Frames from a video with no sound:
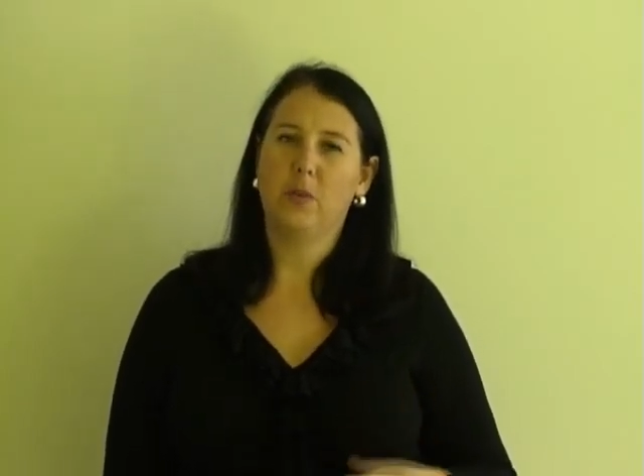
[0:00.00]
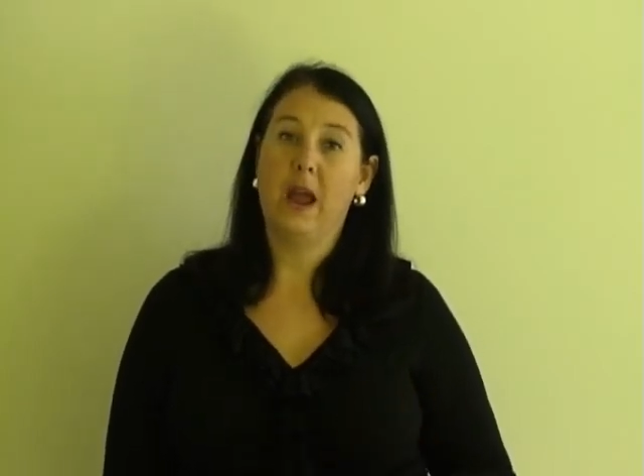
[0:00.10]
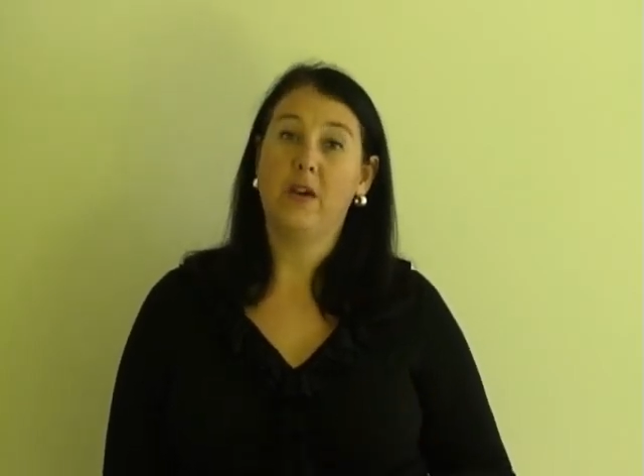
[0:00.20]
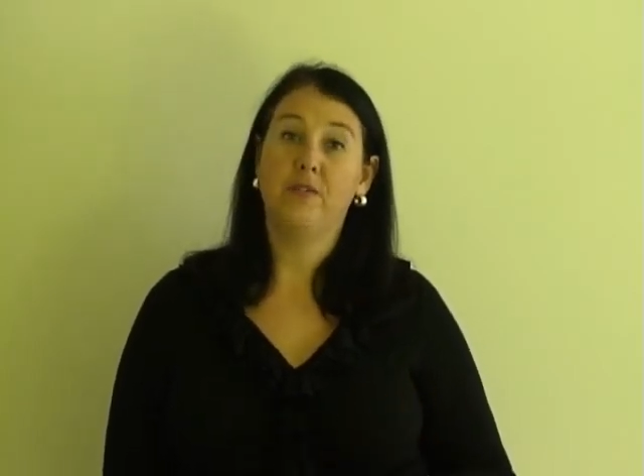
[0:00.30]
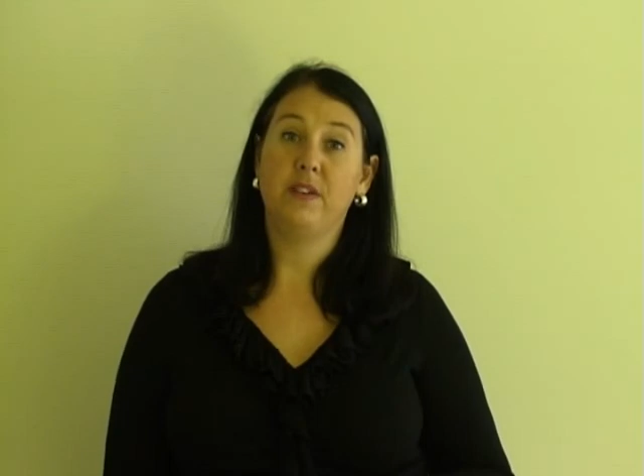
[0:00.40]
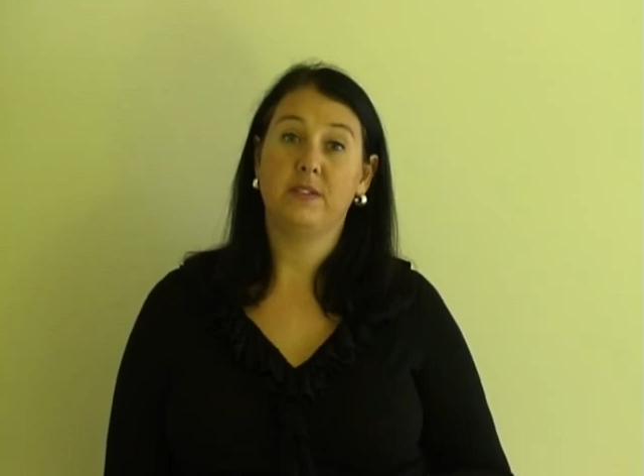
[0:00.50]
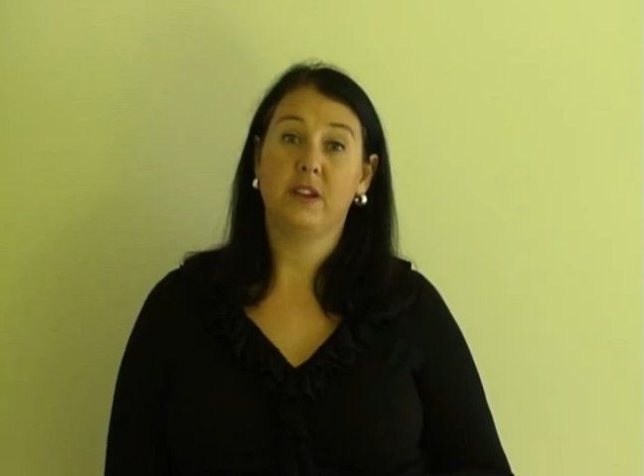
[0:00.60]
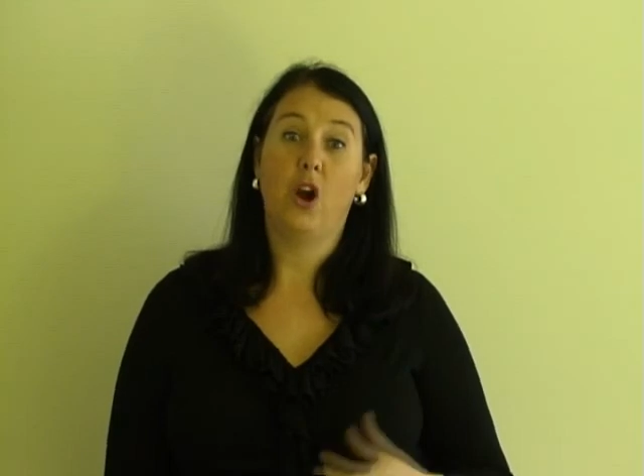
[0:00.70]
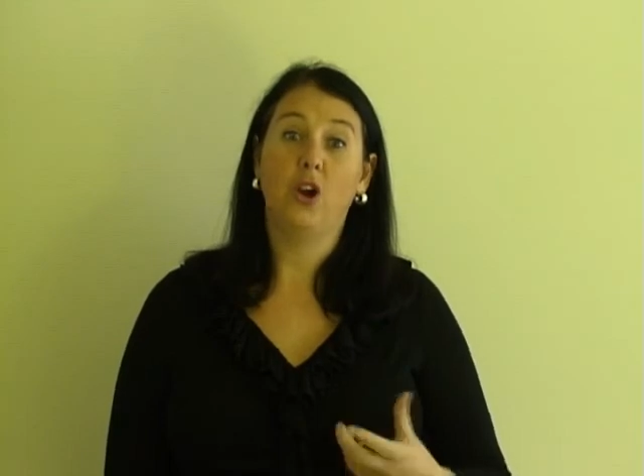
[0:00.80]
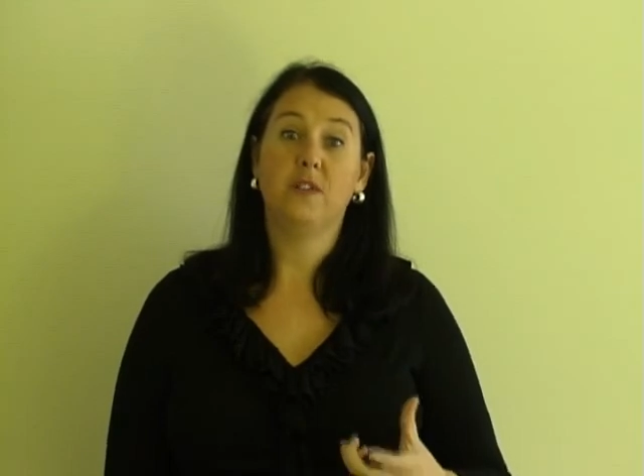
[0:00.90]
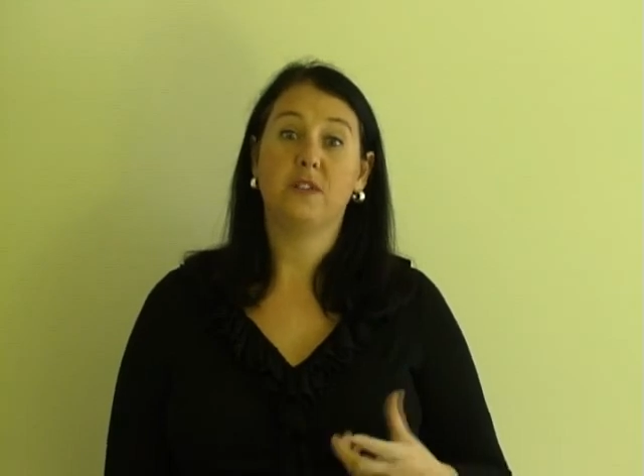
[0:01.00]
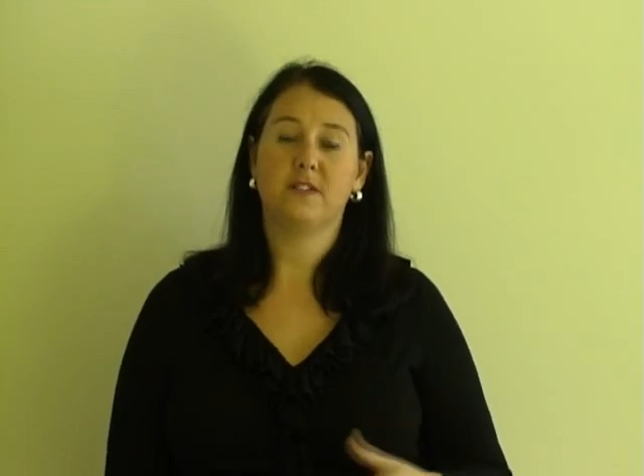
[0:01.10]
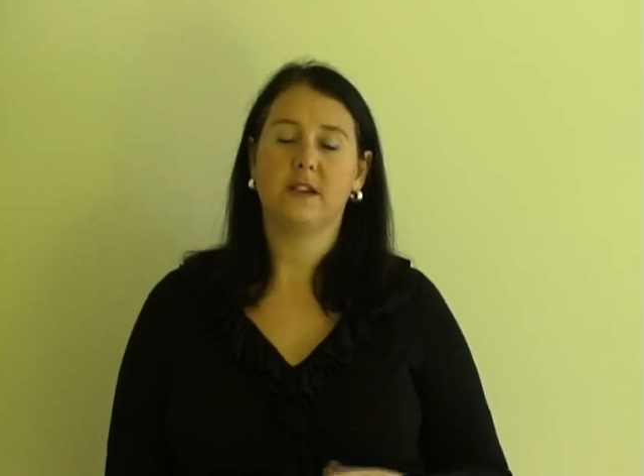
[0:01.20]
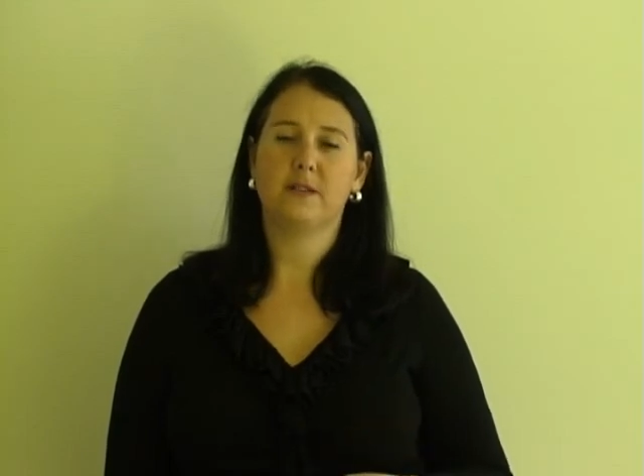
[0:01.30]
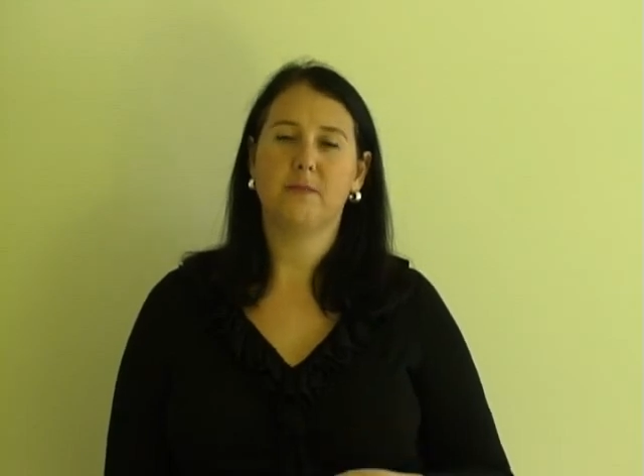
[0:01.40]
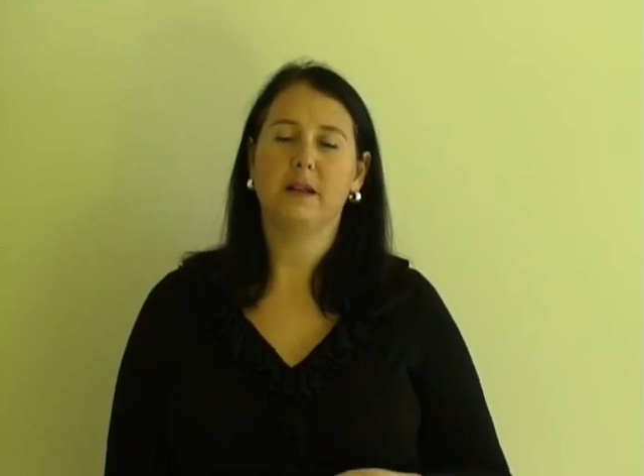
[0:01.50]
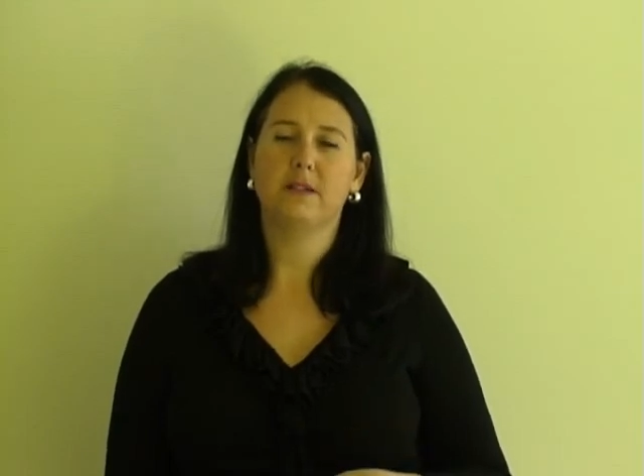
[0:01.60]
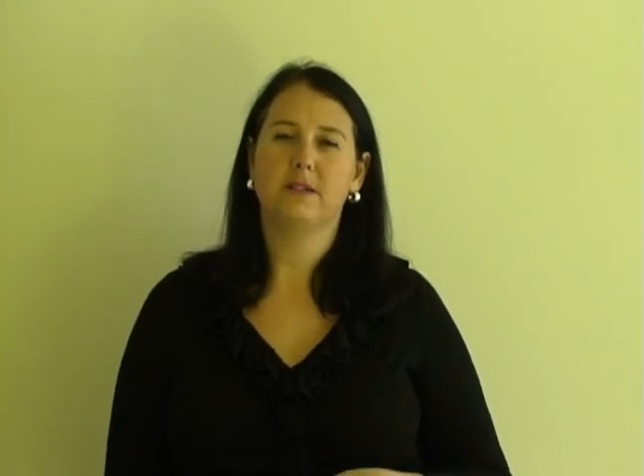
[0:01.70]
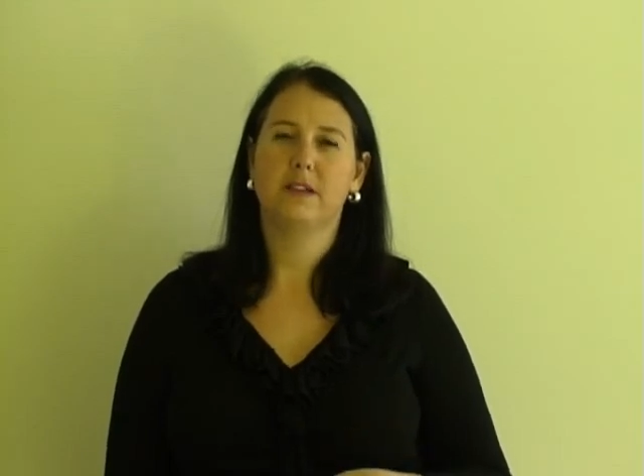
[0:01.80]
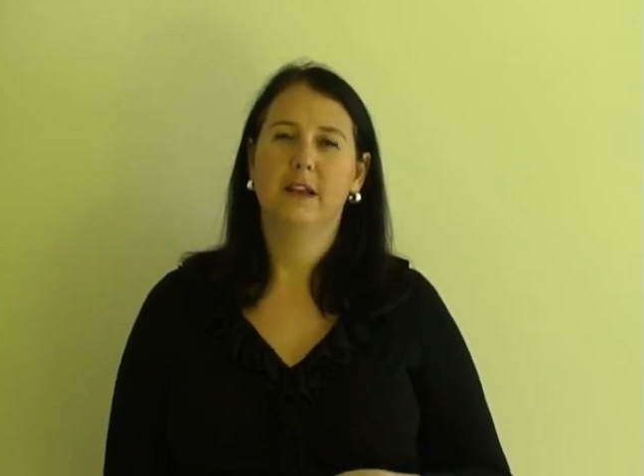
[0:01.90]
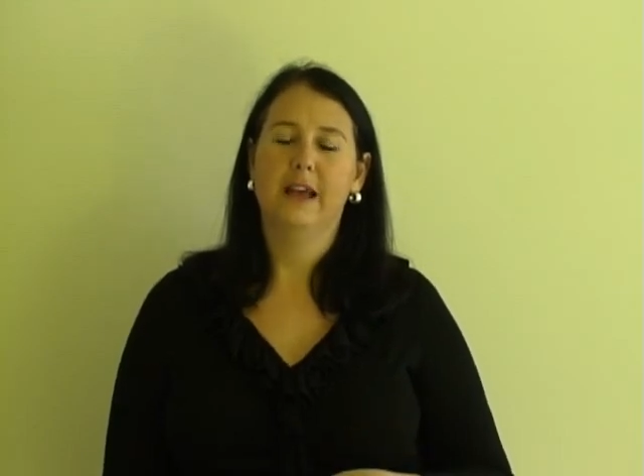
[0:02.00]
we are investing only for 6 months,